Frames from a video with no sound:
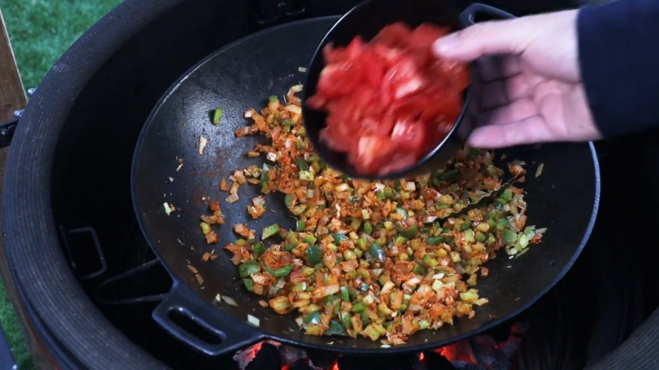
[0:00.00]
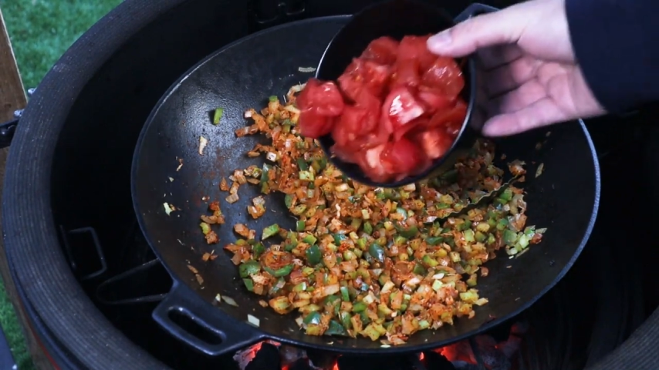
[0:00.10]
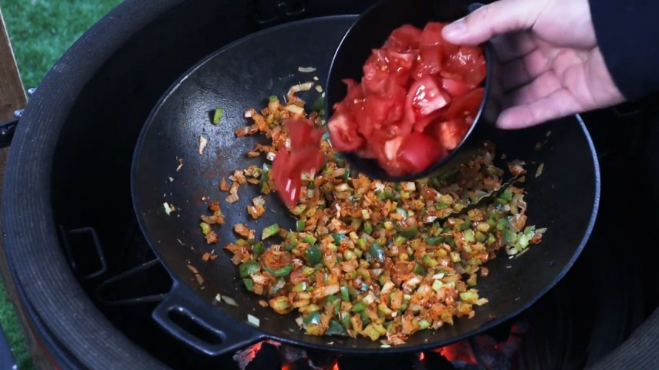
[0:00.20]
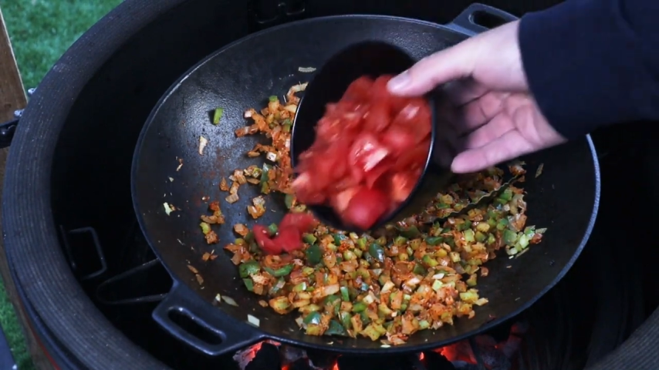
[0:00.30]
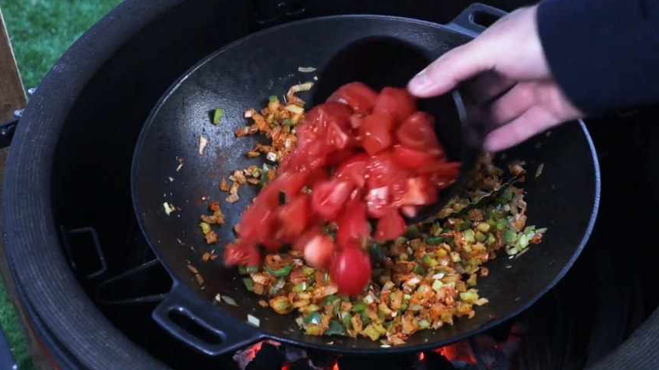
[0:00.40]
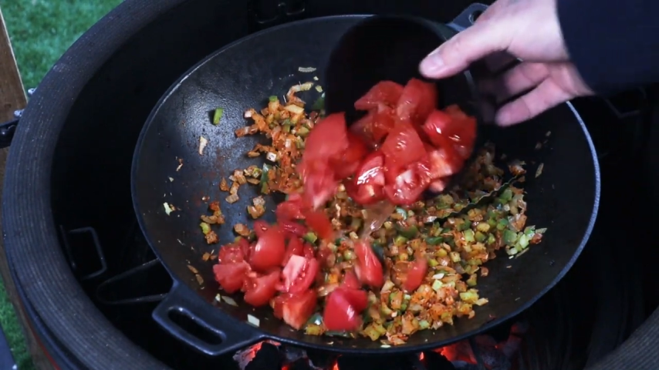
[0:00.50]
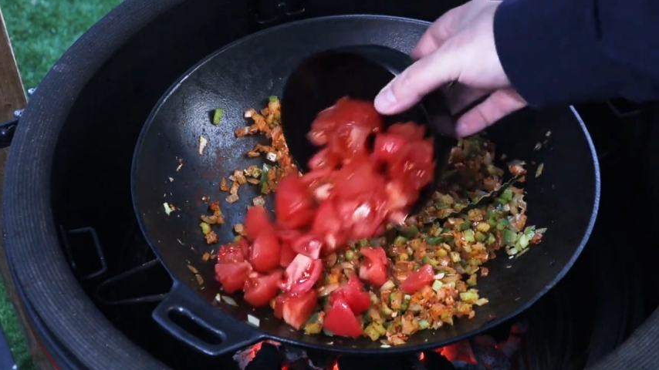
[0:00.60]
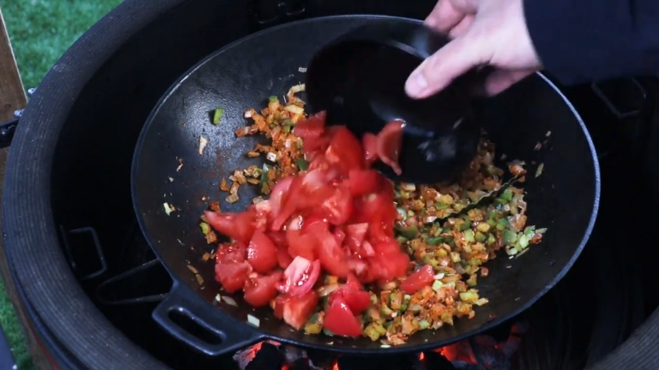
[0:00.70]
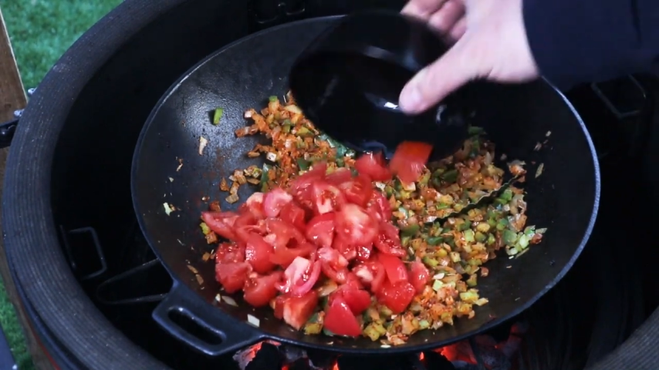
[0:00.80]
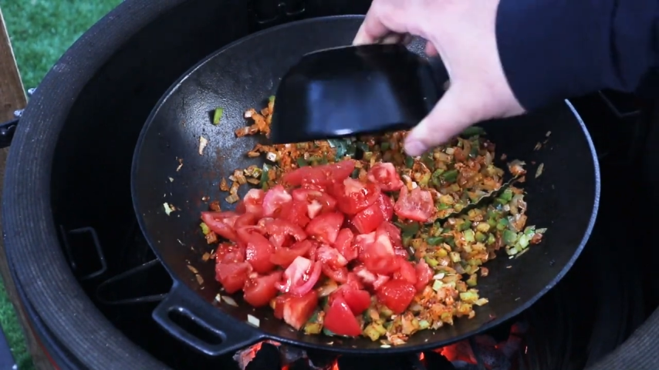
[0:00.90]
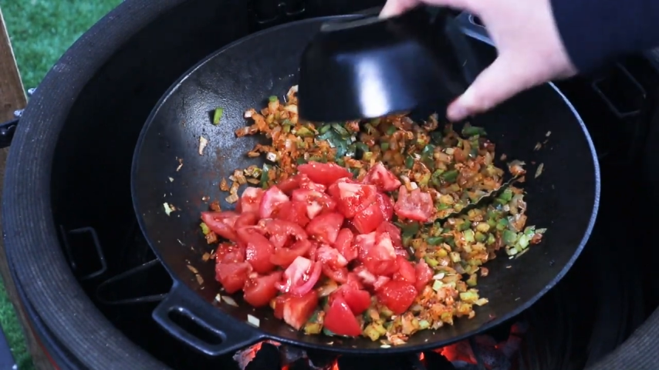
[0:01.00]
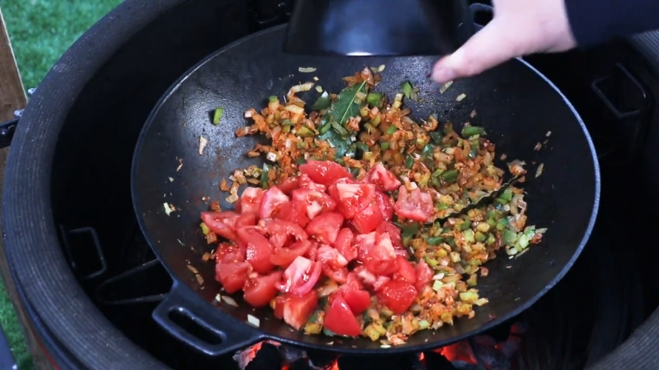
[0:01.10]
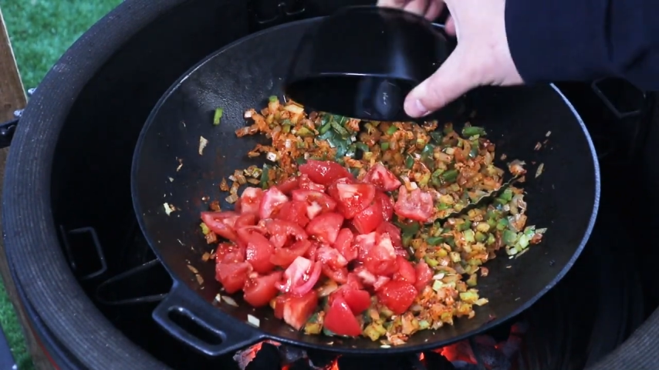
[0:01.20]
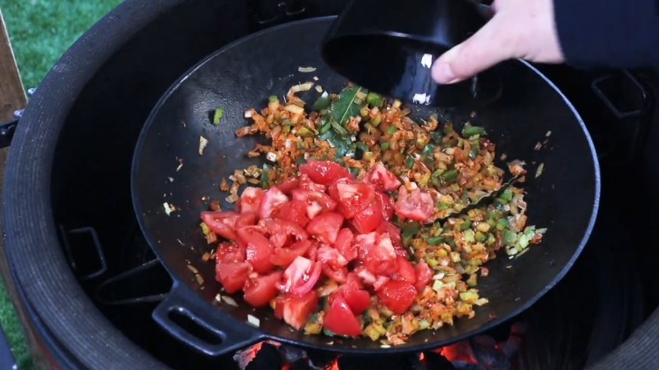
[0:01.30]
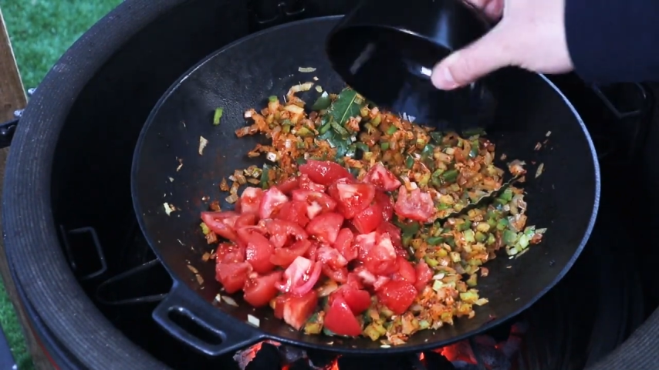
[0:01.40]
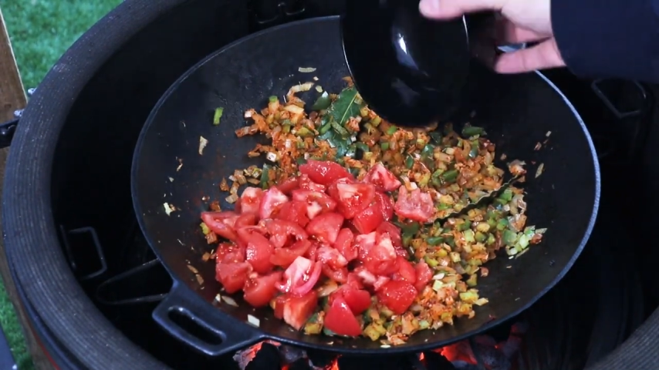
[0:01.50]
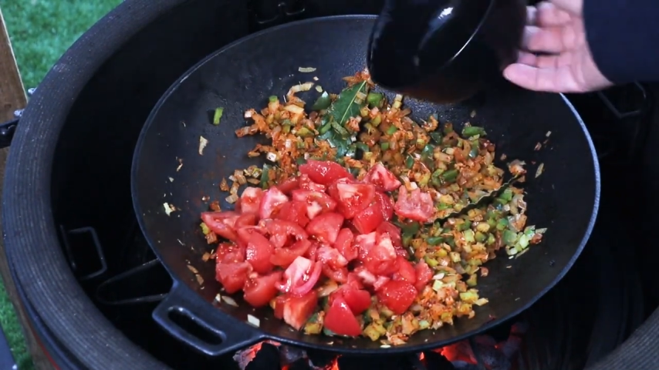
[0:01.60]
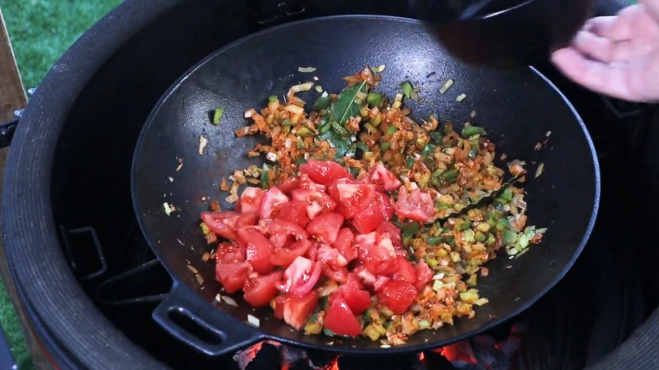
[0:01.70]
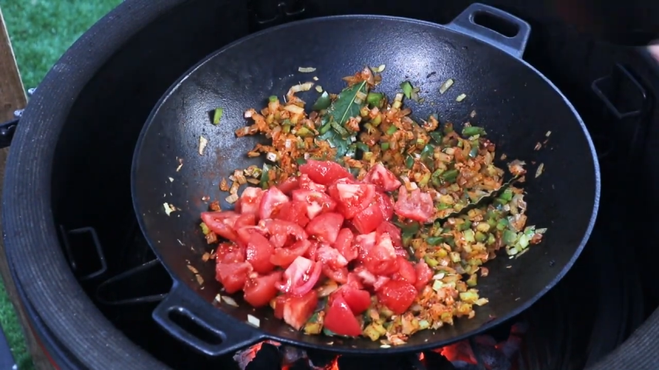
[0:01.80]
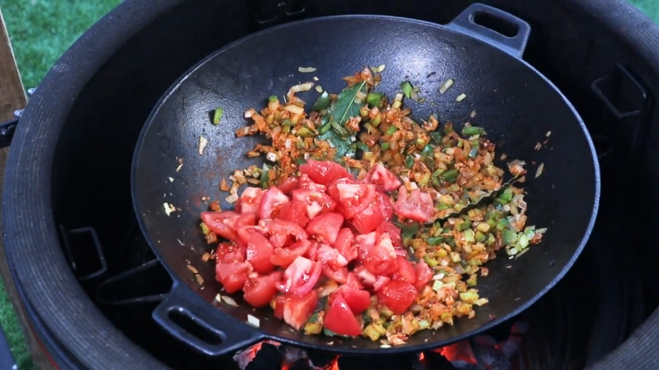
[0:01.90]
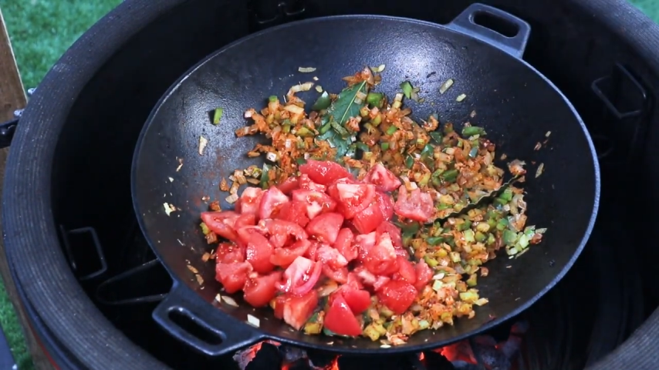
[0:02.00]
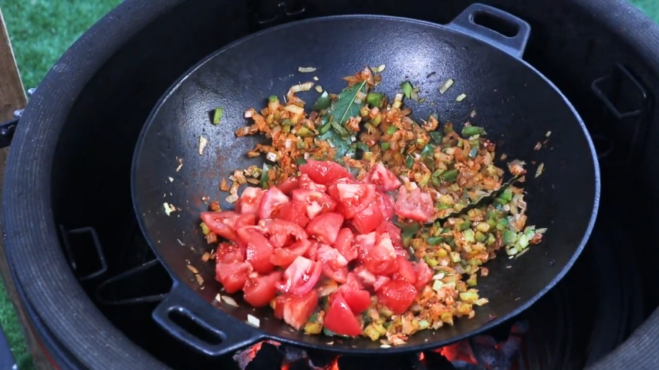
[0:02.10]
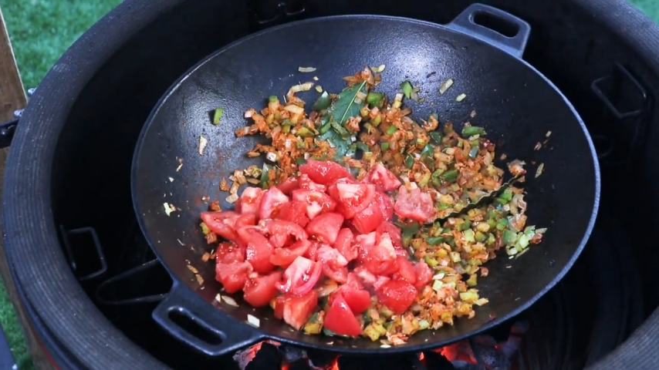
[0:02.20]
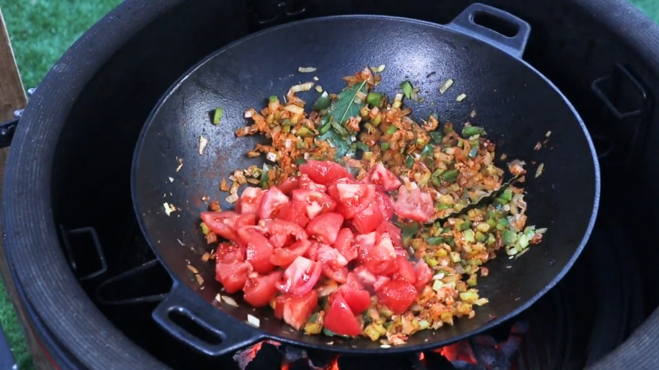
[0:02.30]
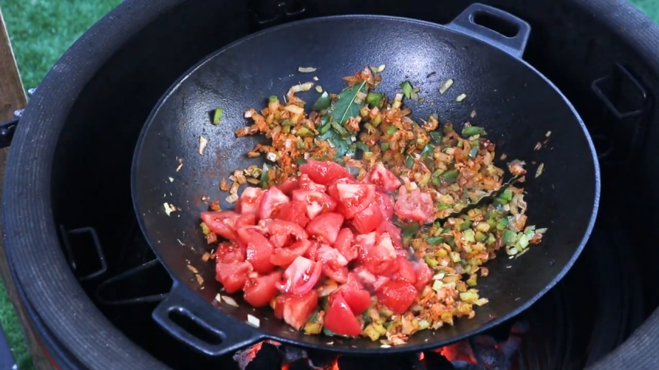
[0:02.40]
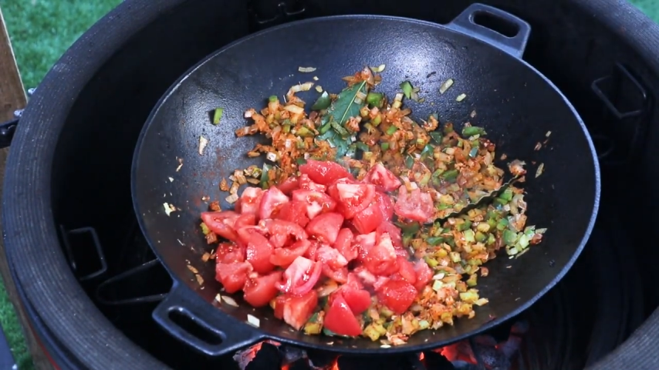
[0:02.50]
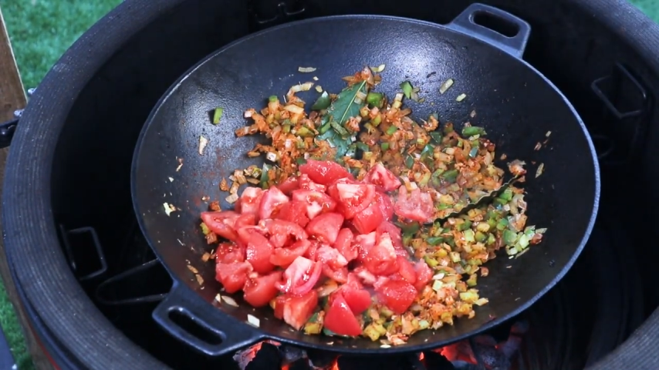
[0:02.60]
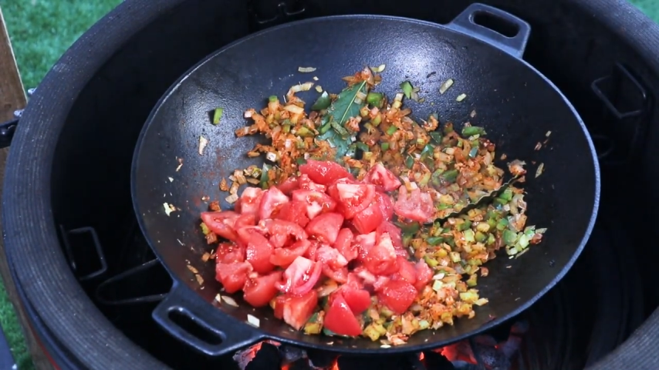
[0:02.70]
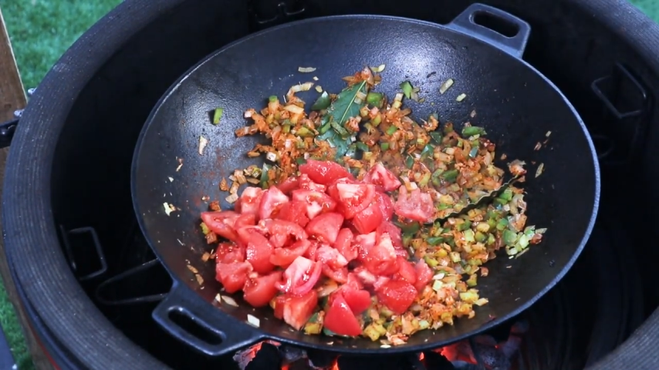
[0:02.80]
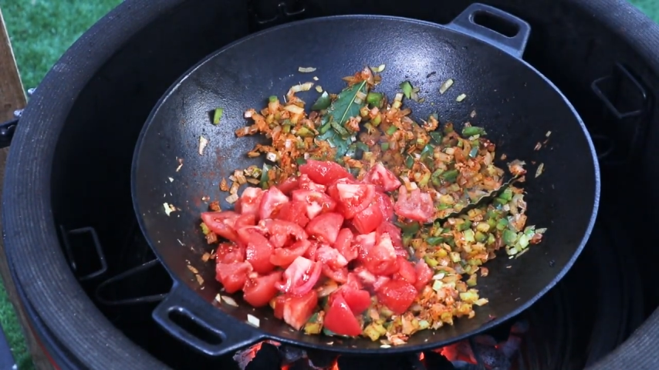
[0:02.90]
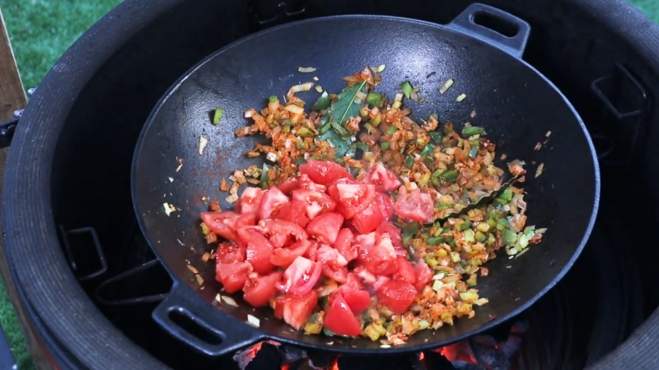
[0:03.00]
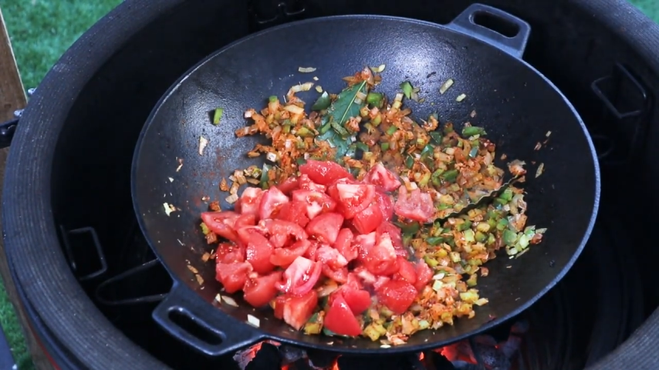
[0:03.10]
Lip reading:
No face is visible, so there are no lips to read.